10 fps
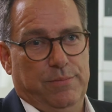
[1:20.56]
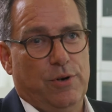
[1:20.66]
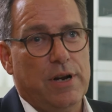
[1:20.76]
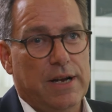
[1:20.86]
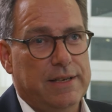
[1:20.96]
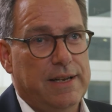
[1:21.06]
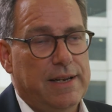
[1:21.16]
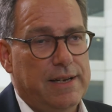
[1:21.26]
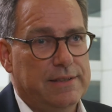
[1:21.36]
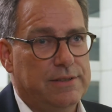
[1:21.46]
product that
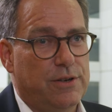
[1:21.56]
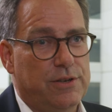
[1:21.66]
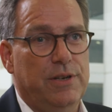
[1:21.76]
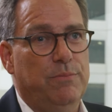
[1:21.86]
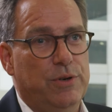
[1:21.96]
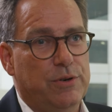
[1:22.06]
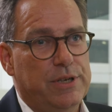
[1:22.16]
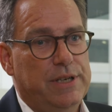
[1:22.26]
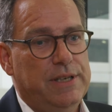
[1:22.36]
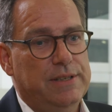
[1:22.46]
has certain
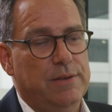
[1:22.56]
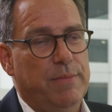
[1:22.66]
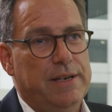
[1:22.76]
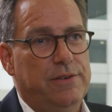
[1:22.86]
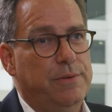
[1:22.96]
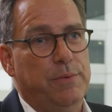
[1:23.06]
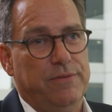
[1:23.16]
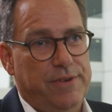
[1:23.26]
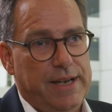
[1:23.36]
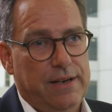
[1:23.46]
impurities, the battery will
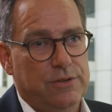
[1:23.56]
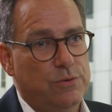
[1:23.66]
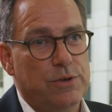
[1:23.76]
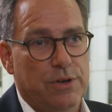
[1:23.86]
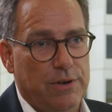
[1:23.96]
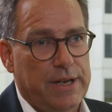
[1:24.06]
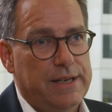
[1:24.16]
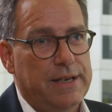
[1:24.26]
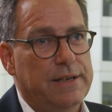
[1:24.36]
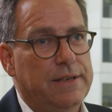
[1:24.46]
fail sooner or
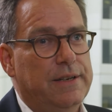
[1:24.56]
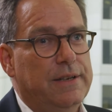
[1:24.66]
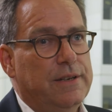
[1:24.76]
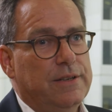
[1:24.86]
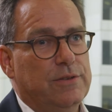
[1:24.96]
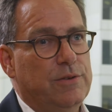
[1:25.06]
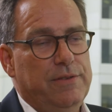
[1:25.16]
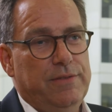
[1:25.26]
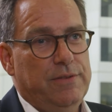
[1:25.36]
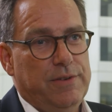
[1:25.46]
later. So
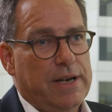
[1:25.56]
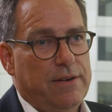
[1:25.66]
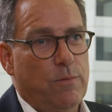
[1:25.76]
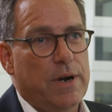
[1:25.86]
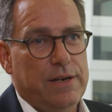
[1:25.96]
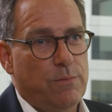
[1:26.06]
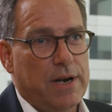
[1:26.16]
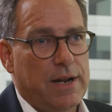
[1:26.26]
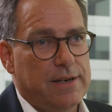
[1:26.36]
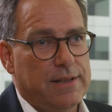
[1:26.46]
even if you have 1 in
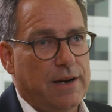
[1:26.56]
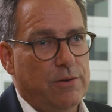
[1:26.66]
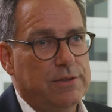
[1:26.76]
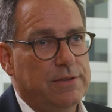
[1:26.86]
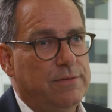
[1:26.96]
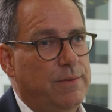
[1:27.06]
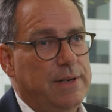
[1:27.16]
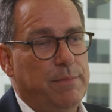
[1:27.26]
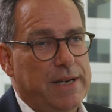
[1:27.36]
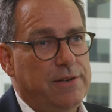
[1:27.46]
100,000,
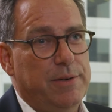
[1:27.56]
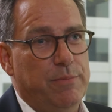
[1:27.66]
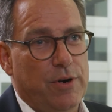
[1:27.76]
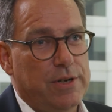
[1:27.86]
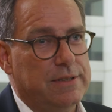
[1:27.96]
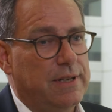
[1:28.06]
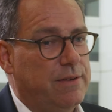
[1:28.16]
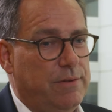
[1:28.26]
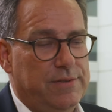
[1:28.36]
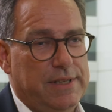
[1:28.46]
when the battery burns,
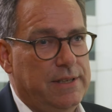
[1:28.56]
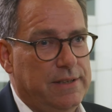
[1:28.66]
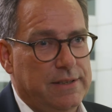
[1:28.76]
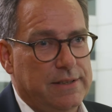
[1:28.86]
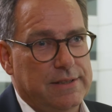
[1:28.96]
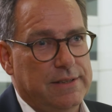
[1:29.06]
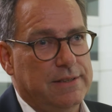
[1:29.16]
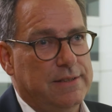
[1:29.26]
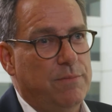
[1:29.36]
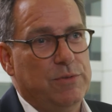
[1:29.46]
like we've seen in the
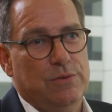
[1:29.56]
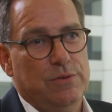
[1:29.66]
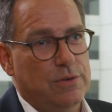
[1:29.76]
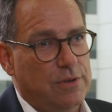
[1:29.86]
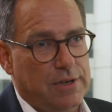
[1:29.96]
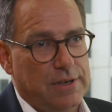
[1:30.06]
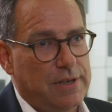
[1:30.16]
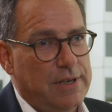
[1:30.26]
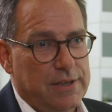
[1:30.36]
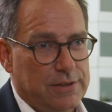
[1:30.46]
Samsung or
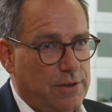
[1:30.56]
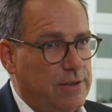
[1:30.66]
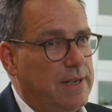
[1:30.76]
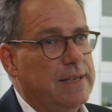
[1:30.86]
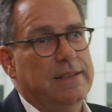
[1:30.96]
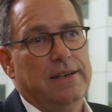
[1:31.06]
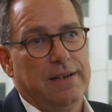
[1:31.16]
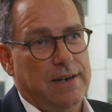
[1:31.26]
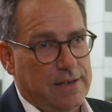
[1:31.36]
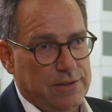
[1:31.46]
certain Tesla
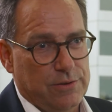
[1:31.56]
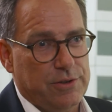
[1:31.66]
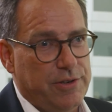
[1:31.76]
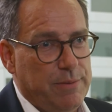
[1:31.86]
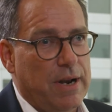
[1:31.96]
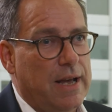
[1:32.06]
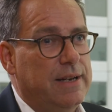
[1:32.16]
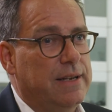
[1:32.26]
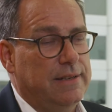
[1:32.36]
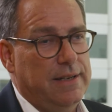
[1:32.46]
cars or
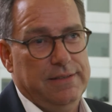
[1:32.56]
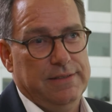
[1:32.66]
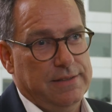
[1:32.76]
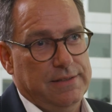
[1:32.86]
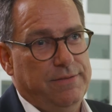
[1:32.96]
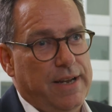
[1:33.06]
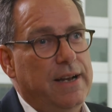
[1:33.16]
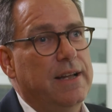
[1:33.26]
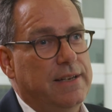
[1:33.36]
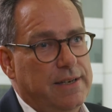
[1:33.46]
Dreamliner, that is a
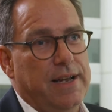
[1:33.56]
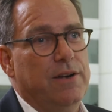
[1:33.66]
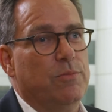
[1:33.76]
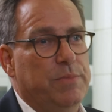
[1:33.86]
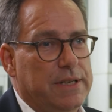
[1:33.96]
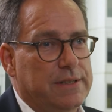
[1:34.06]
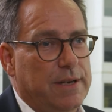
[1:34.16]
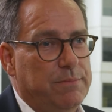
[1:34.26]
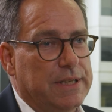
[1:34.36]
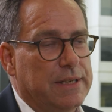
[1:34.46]
failure that cannot be
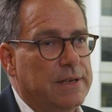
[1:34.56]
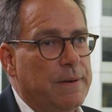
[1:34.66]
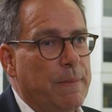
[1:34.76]
accepted.